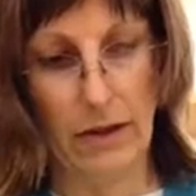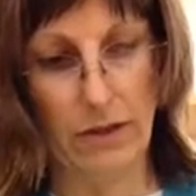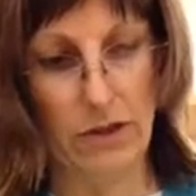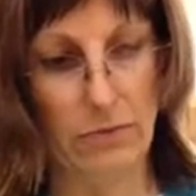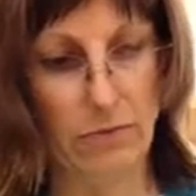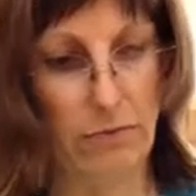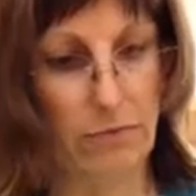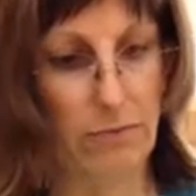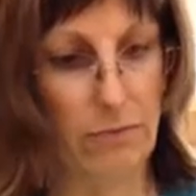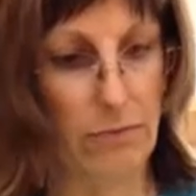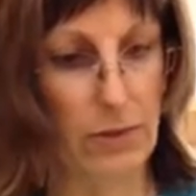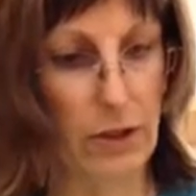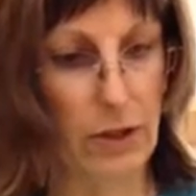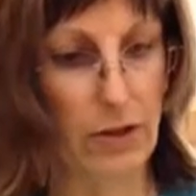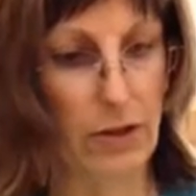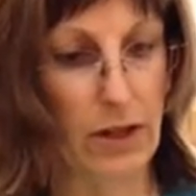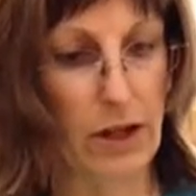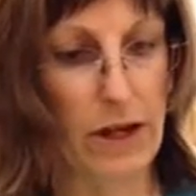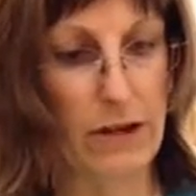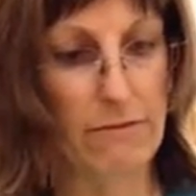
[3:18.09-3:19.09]
Just
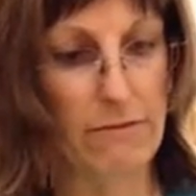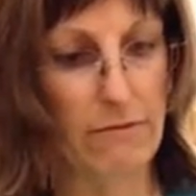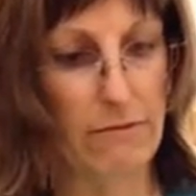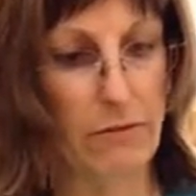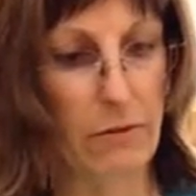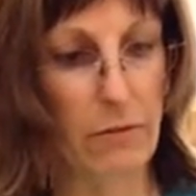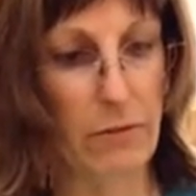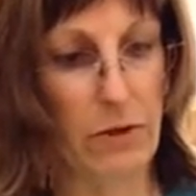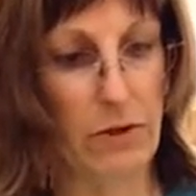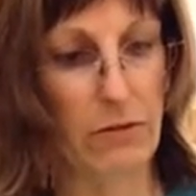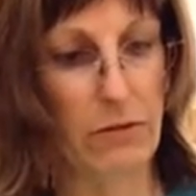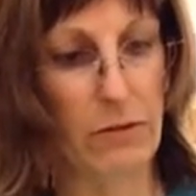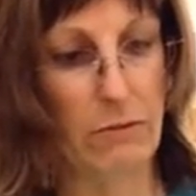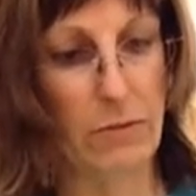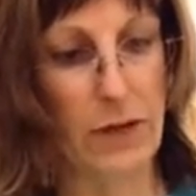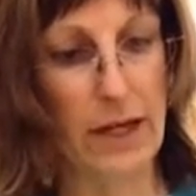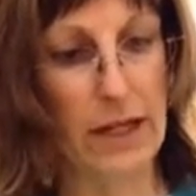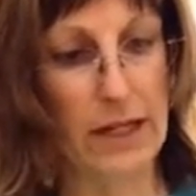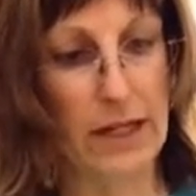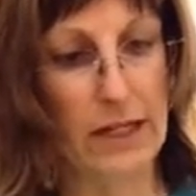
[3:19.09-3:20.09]
peel off and remove
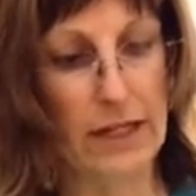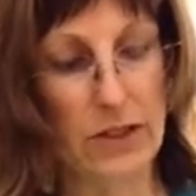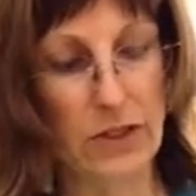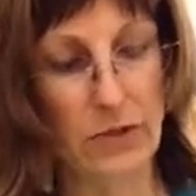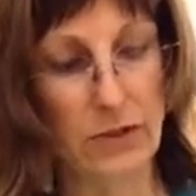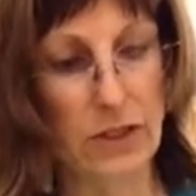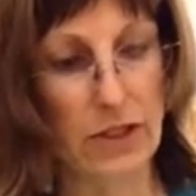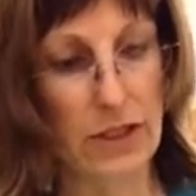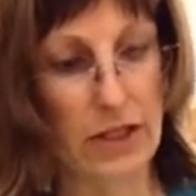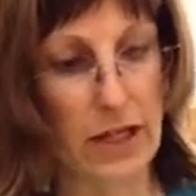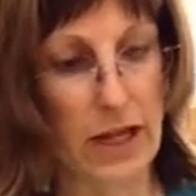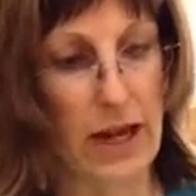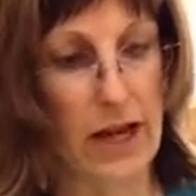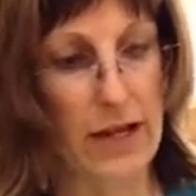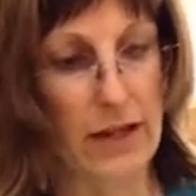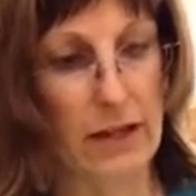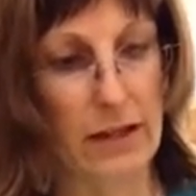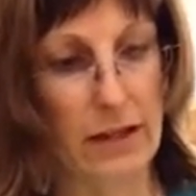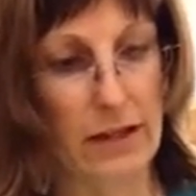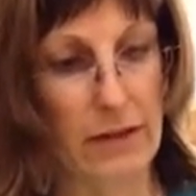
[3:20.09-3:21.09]
it, make it into a
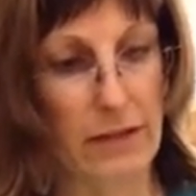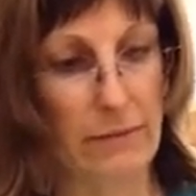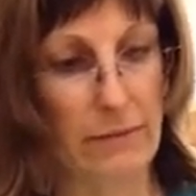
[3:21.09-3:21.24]
stack.